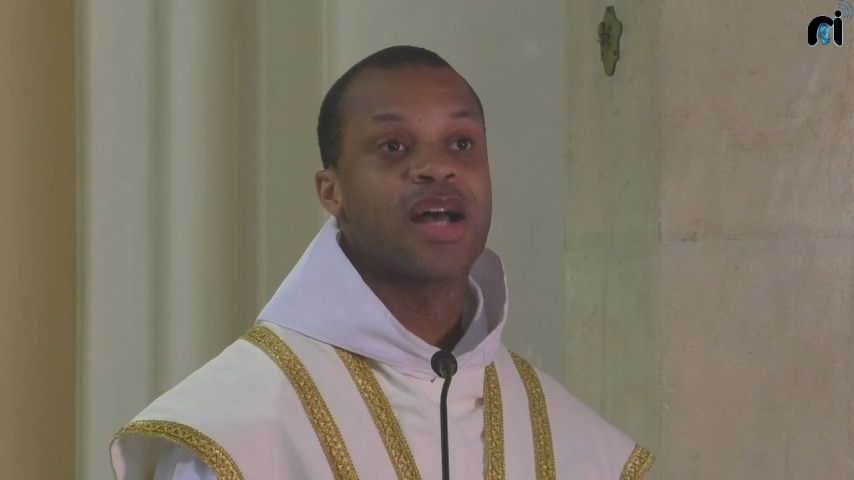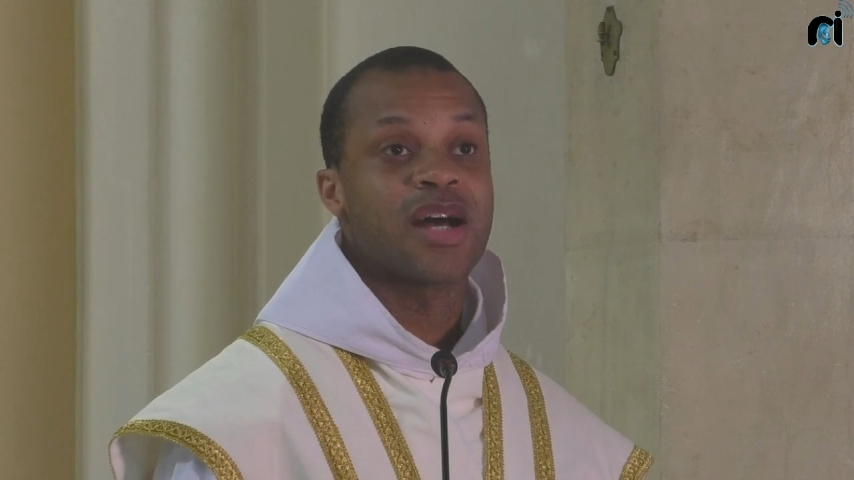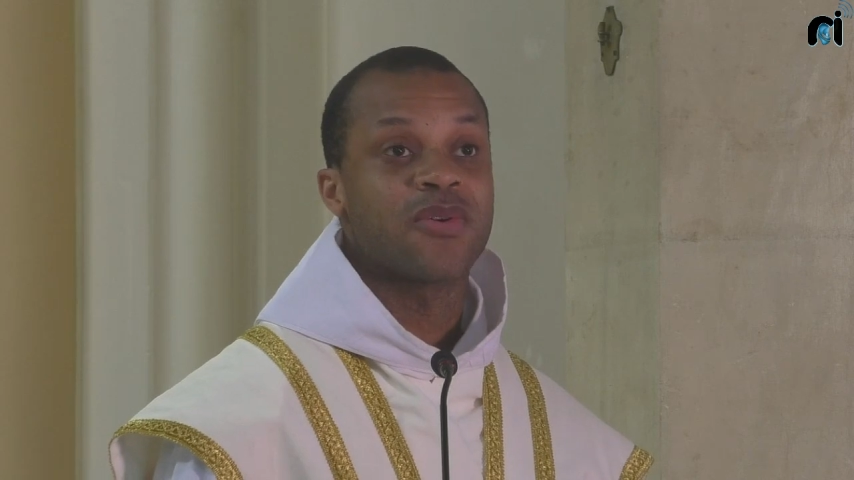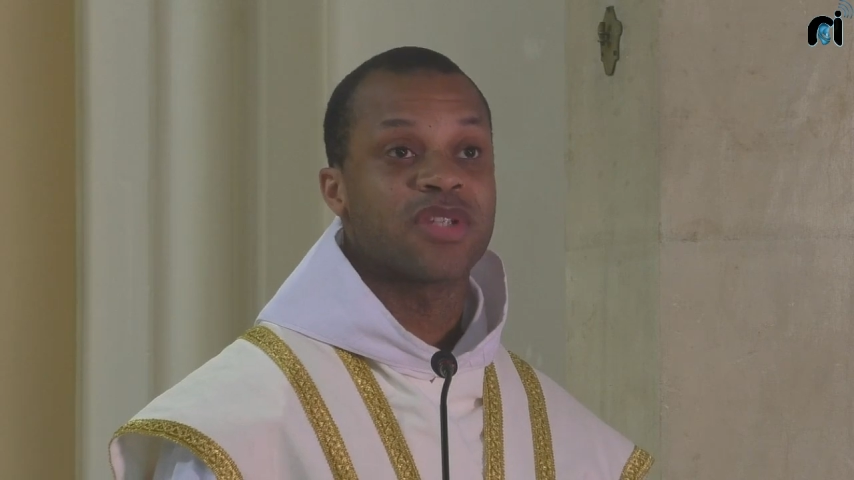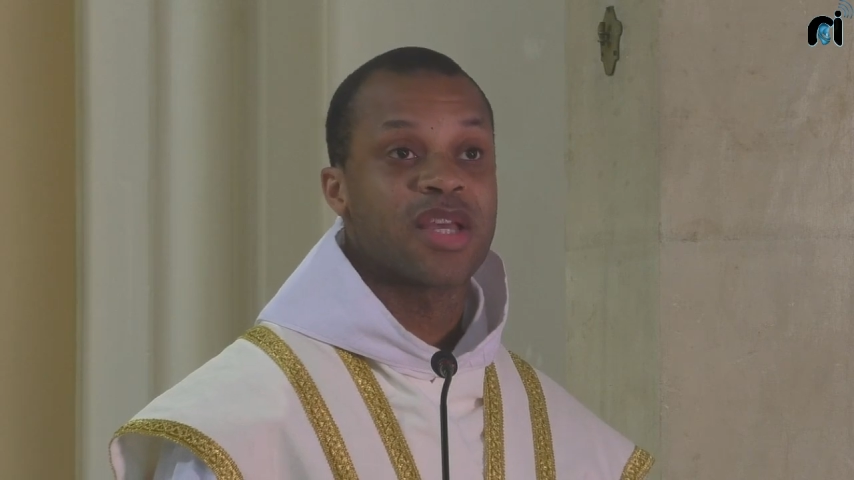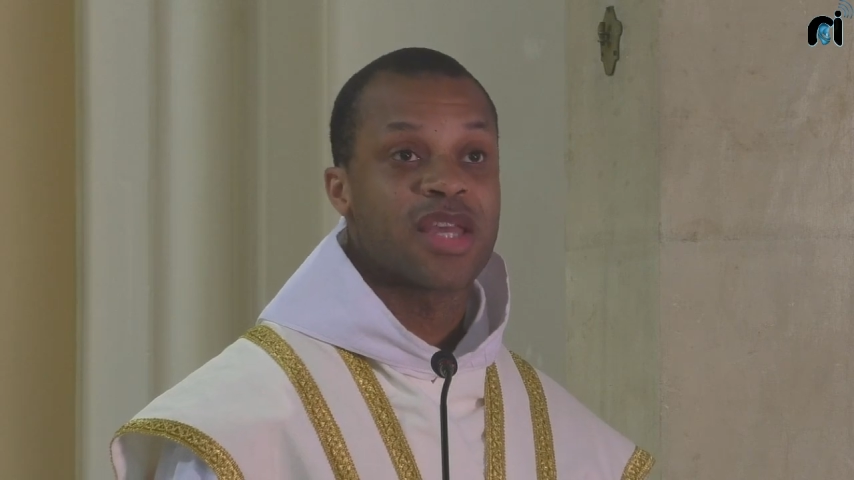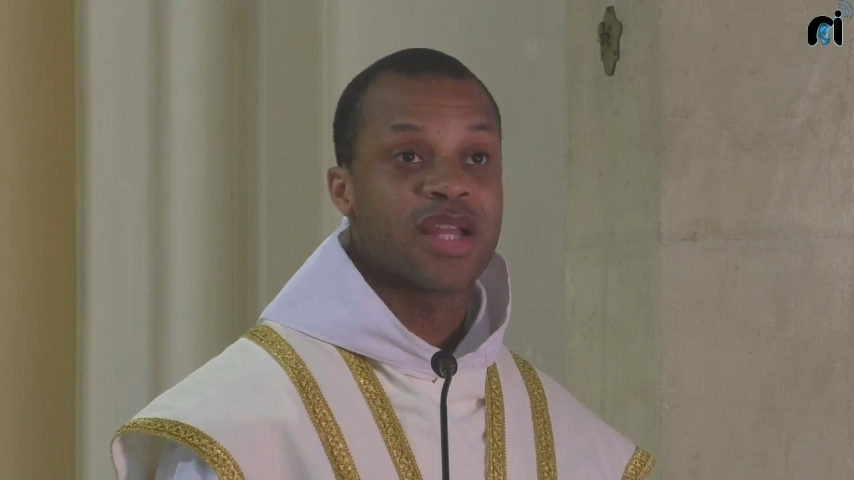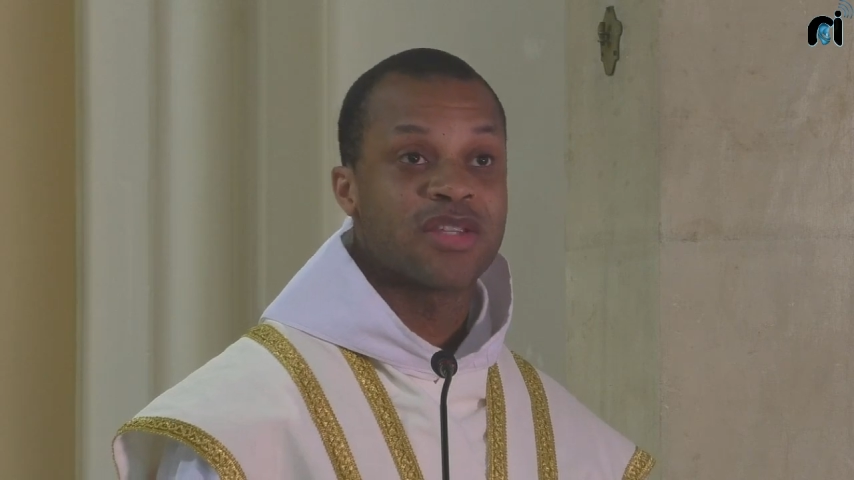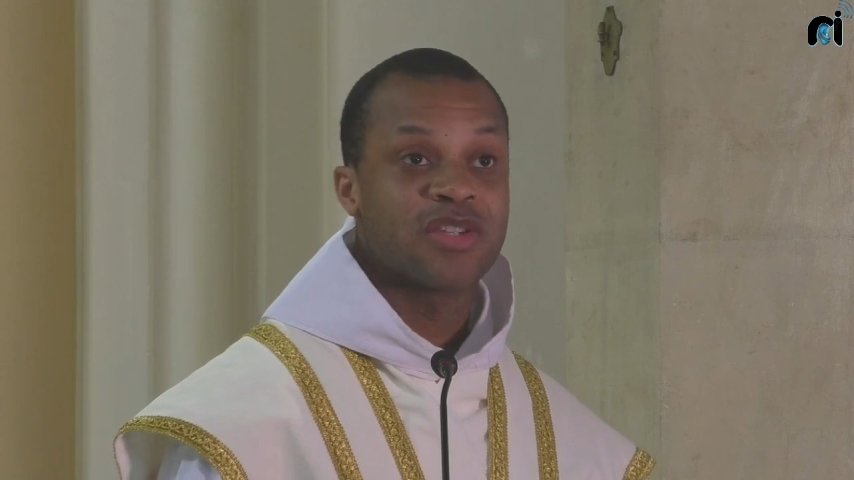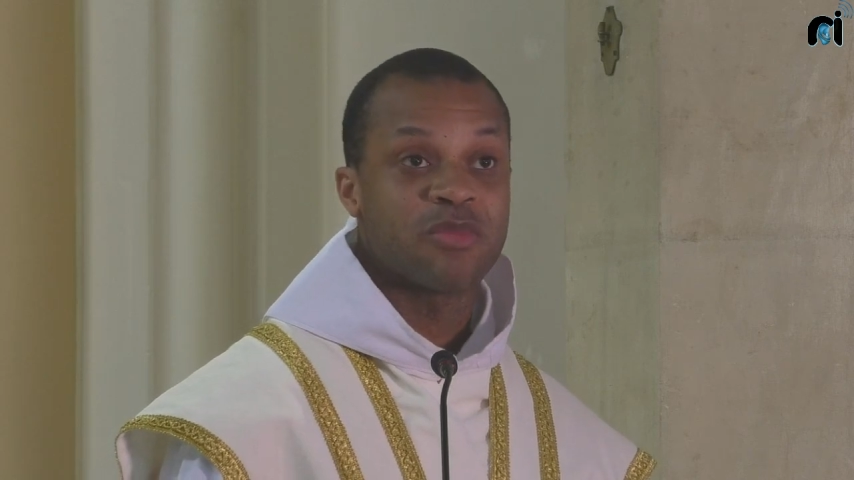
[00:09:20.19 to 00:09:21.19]
out
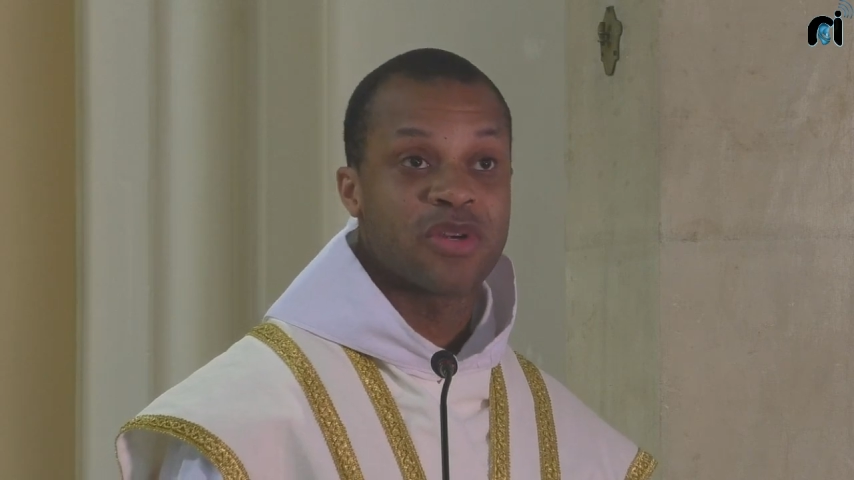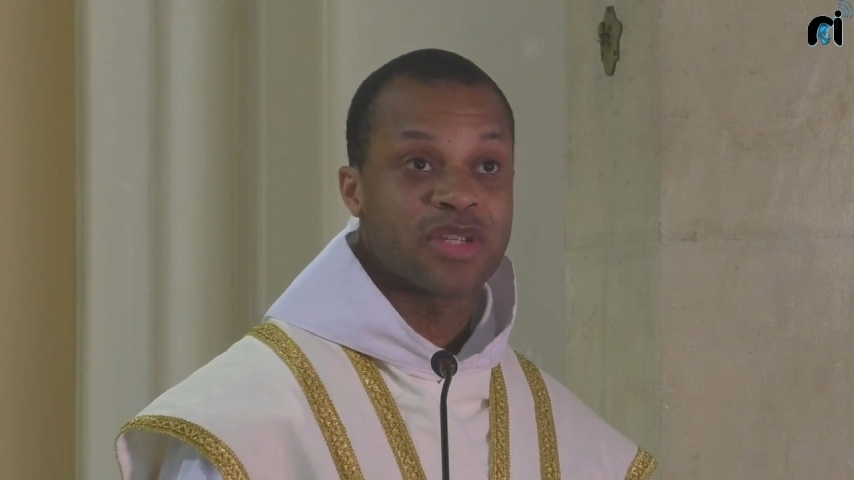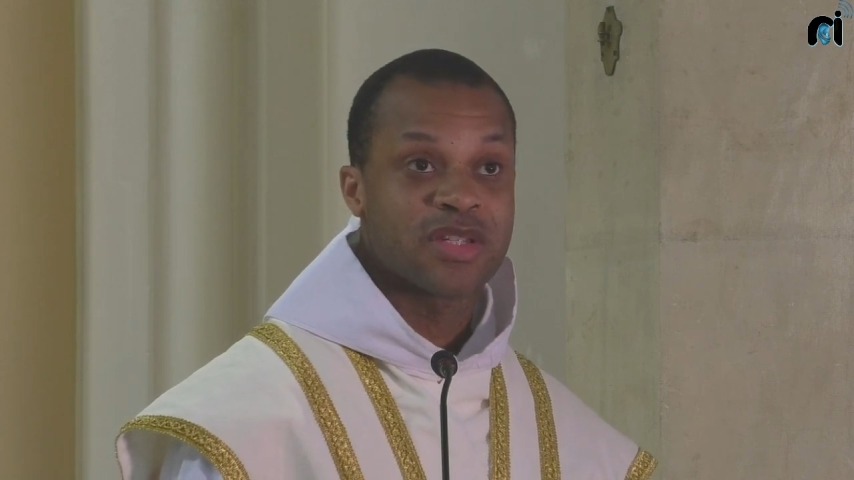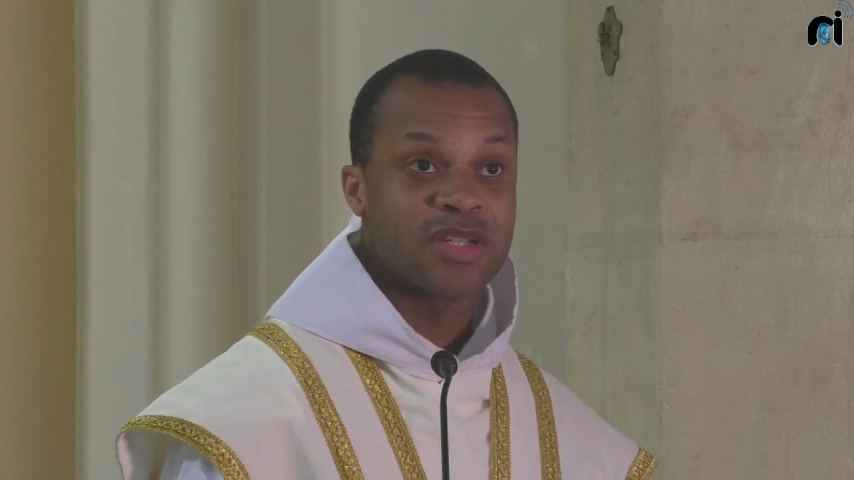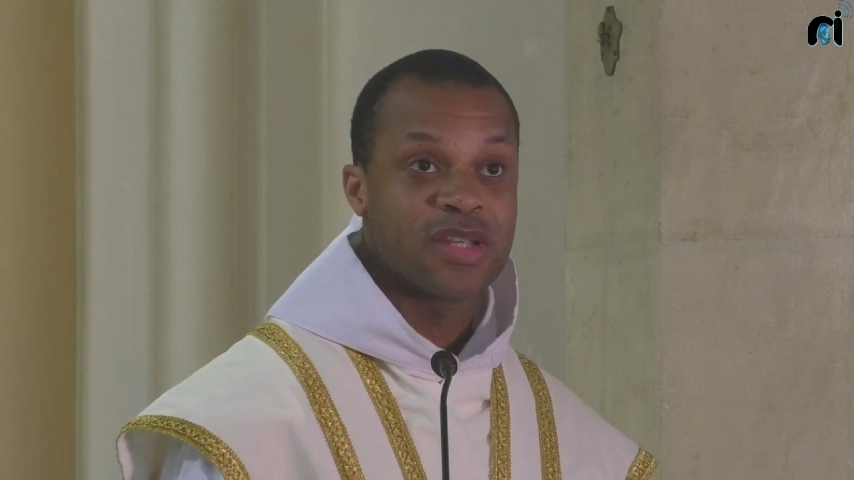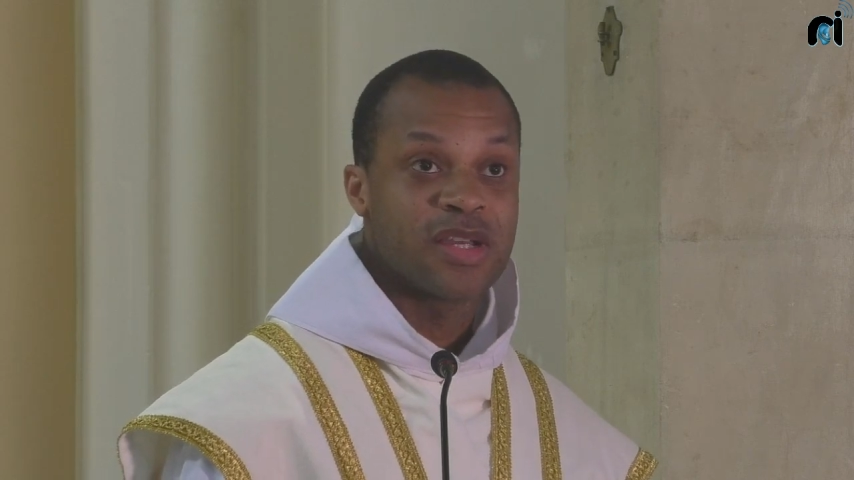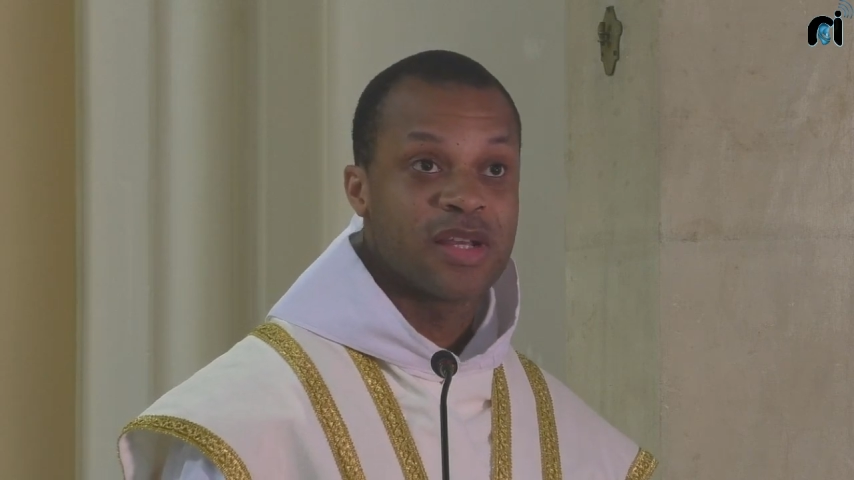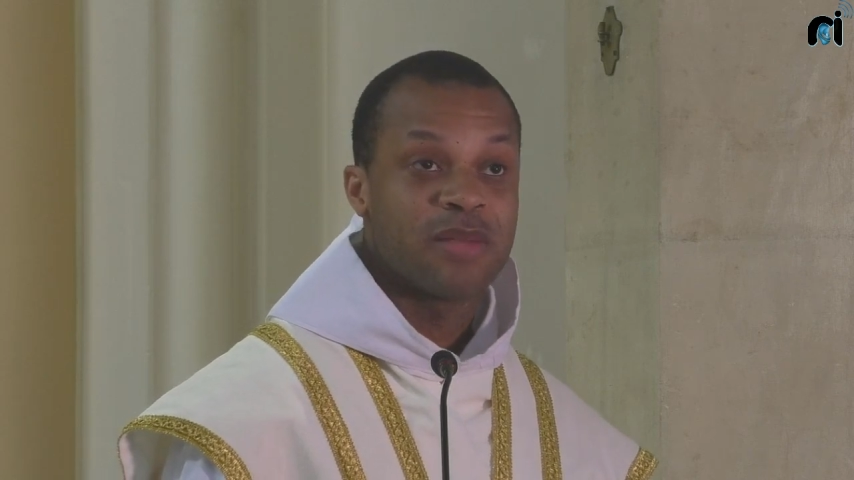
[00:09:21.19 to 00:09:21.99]
against immodesty.